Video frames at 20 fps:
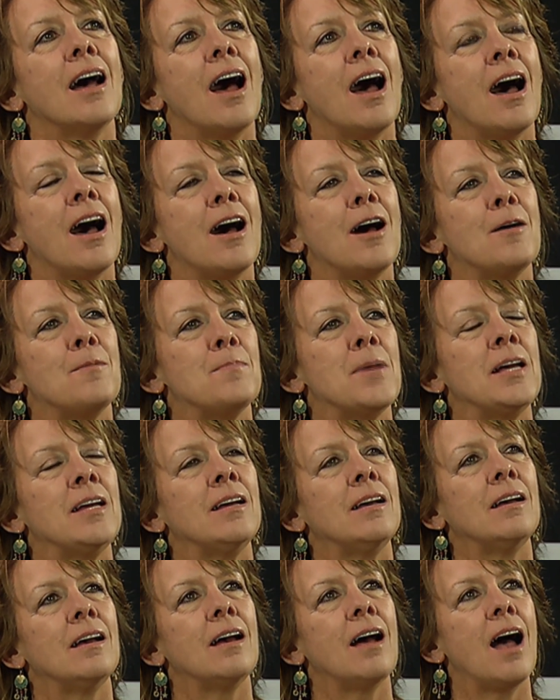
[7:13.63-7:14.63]

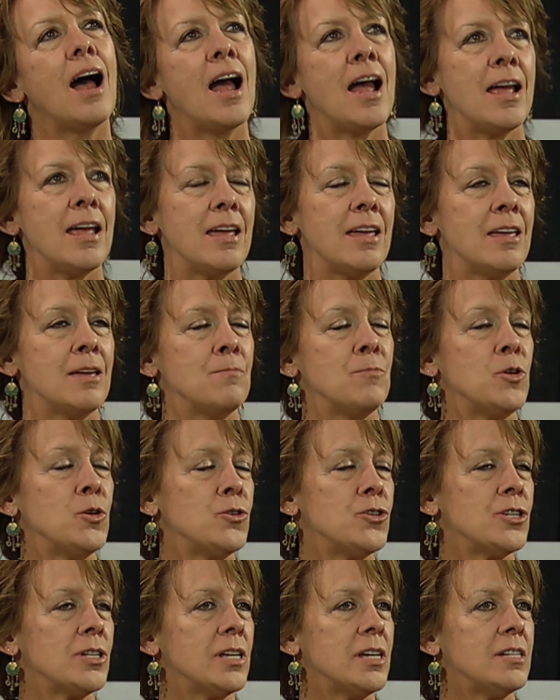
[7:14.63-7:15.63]
I am
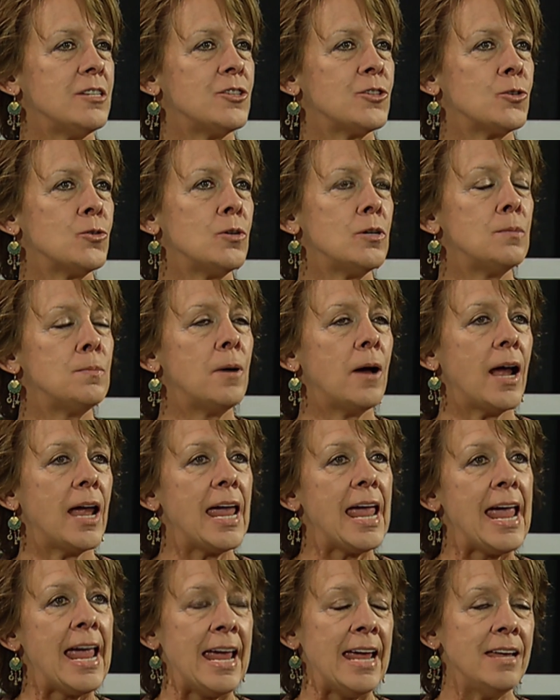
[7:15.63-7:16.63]
usually at school
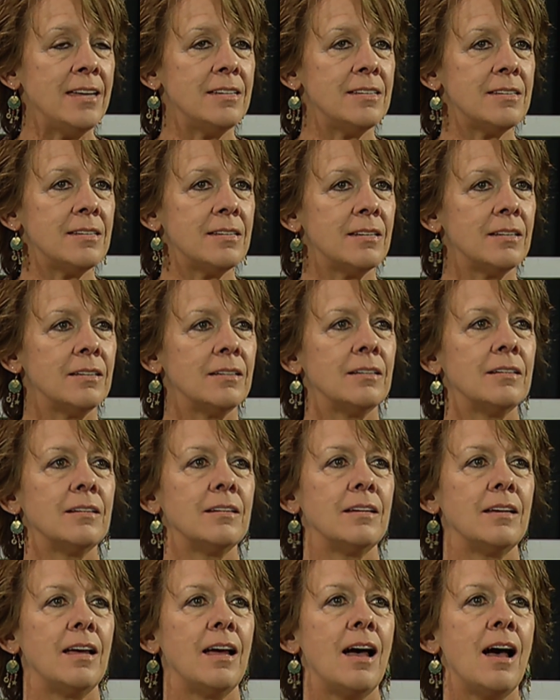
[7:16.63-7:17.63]
by 8.
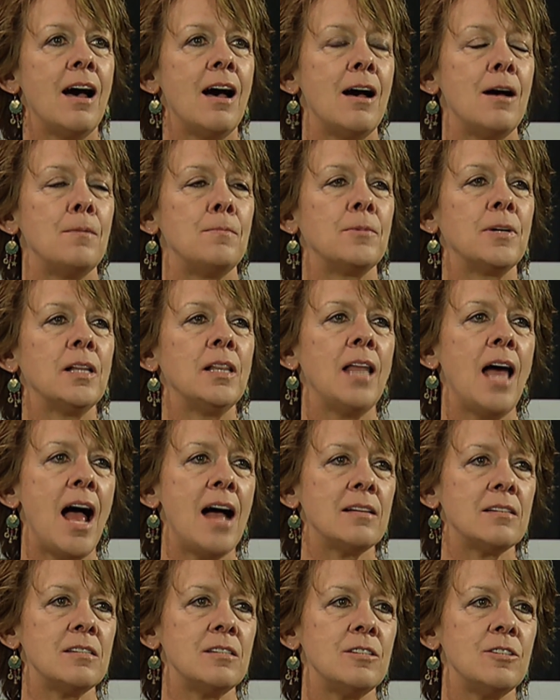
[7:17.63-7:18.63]

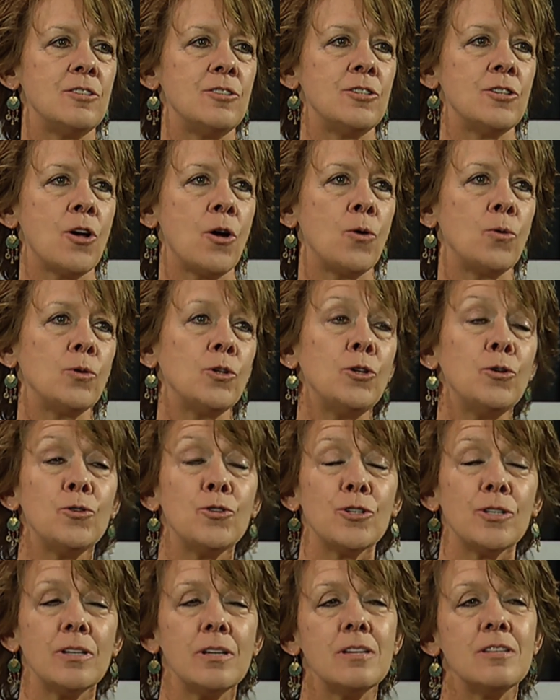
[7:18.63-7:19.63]
Classes don't
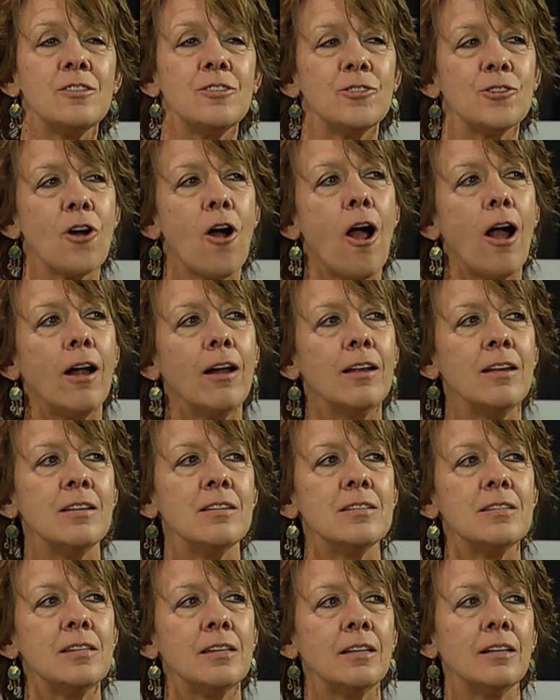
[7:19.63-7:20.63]
usually start
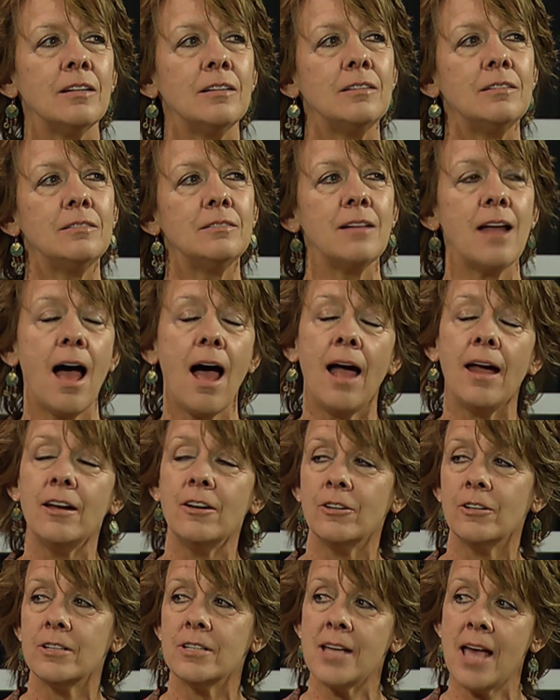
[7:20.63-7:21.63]
until
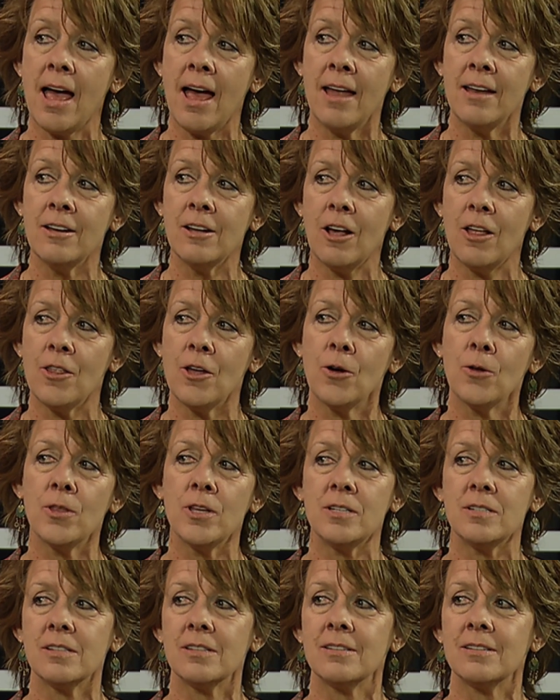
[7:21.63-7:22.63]
9 or 10, although
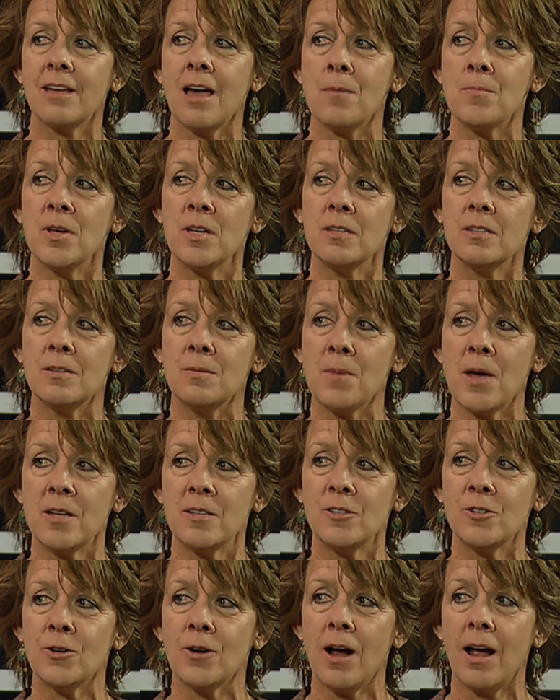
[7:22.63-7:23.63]
this coming
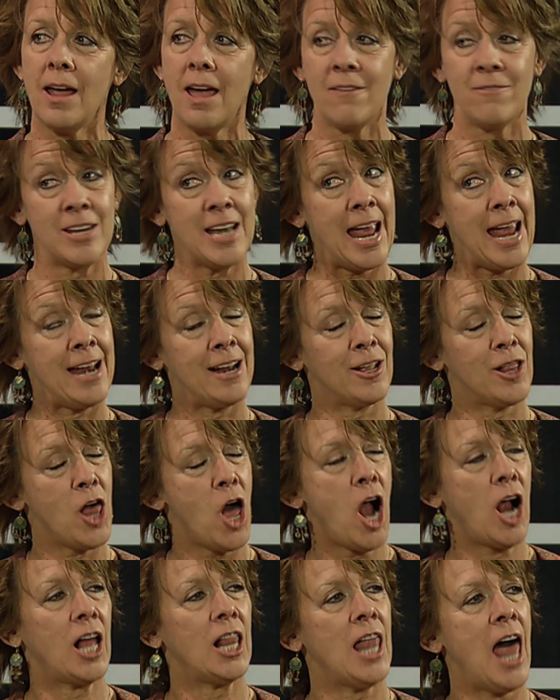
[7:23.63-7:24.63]
semester I have an 8
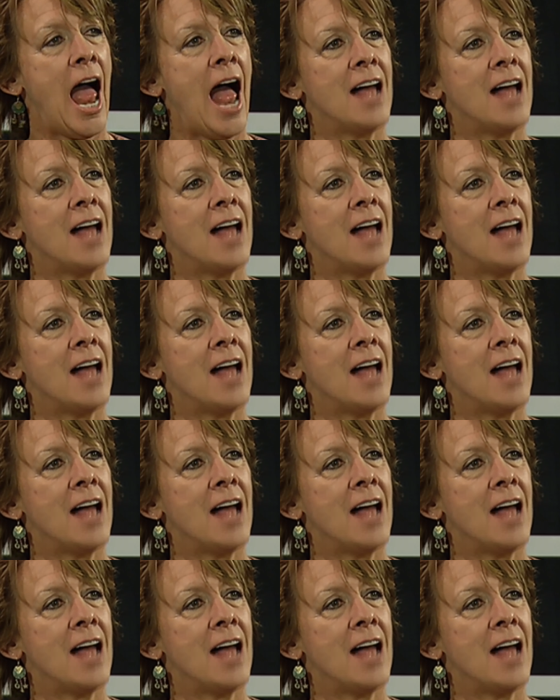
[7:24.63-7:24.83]
o'clock class.